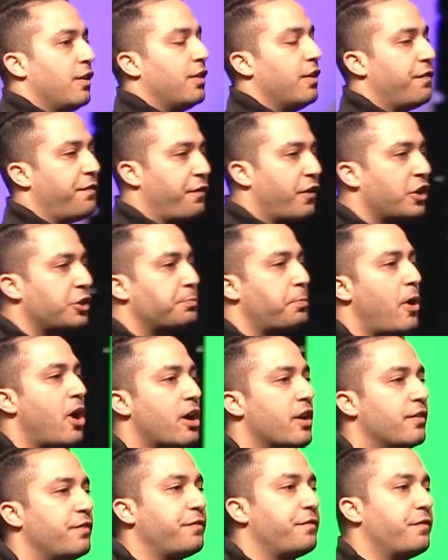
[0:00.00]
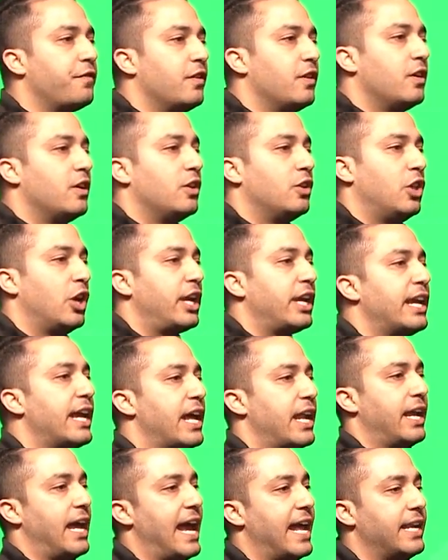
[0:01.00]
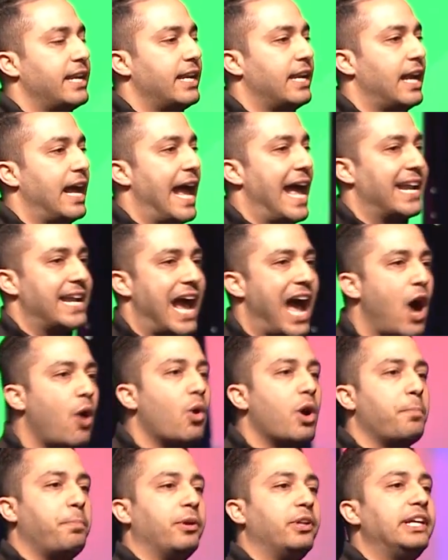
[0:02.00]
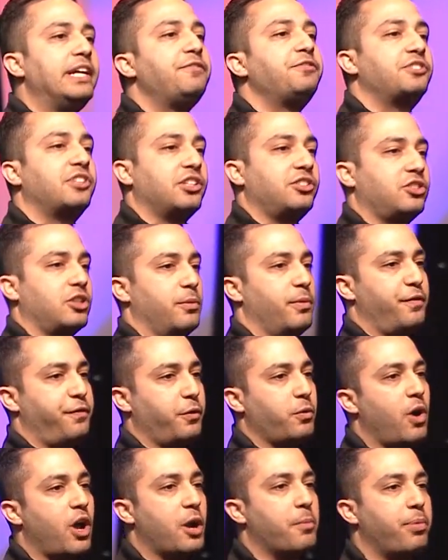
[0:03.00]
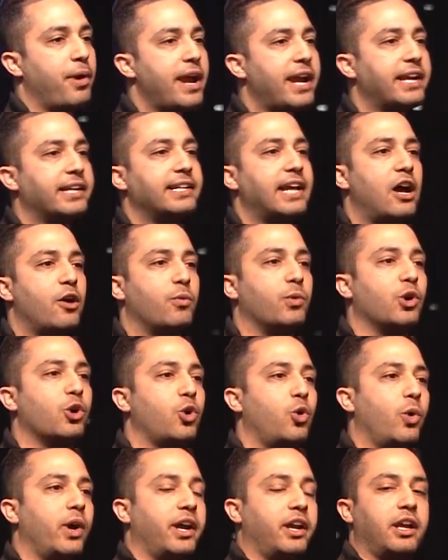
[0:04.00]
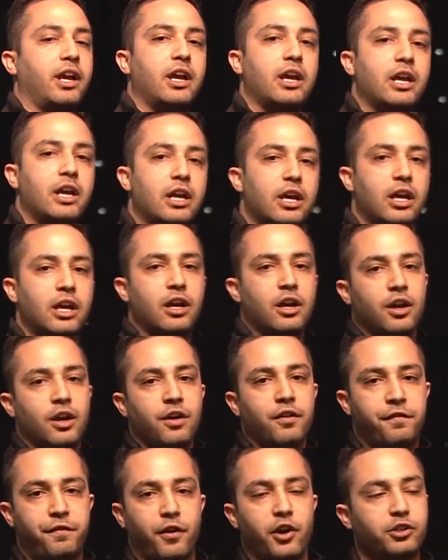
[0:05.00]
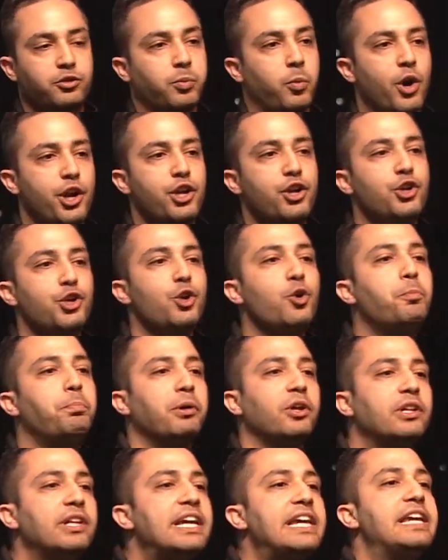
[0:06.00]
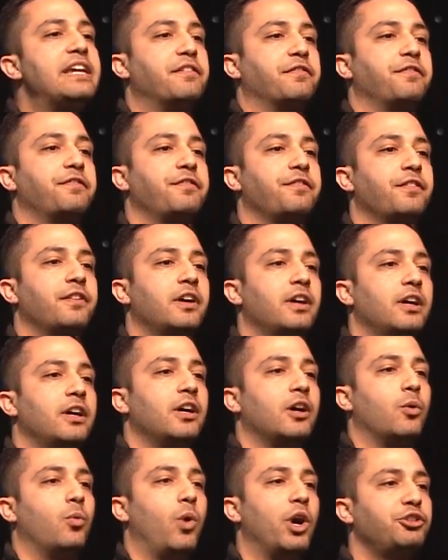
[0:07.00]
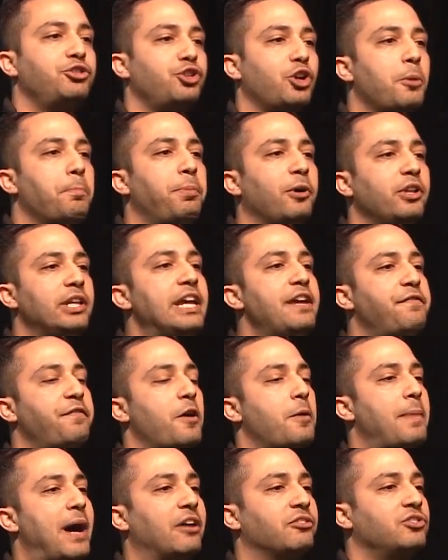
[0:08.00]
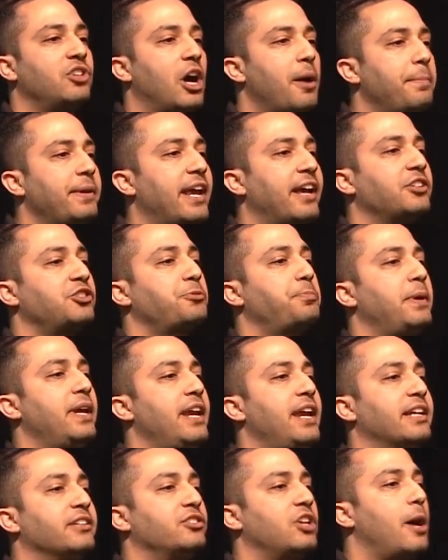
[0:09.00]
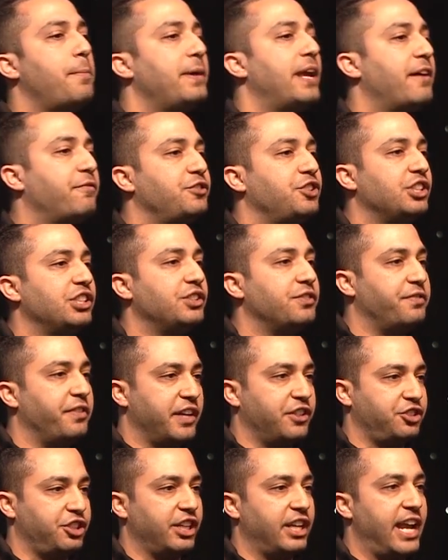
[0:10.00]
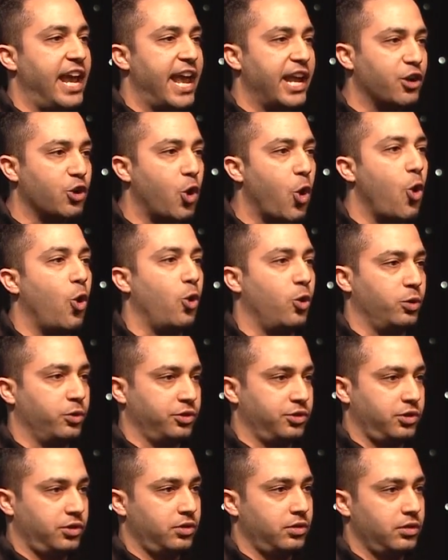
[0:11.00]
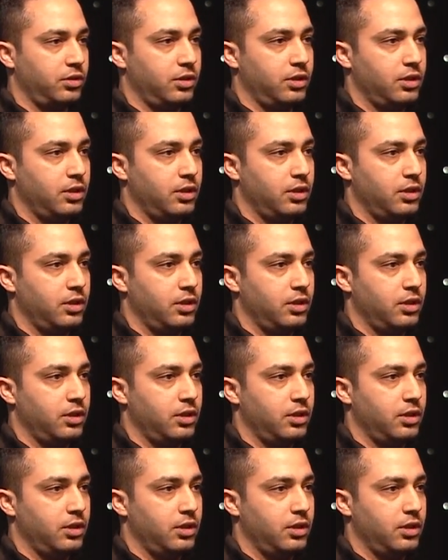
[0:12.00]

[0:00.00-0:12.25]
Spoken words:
The first part of looking at our belief system, if you want to break it down real quick, first, what do you believe? What's your belief about WSP and WFG's vision and goals?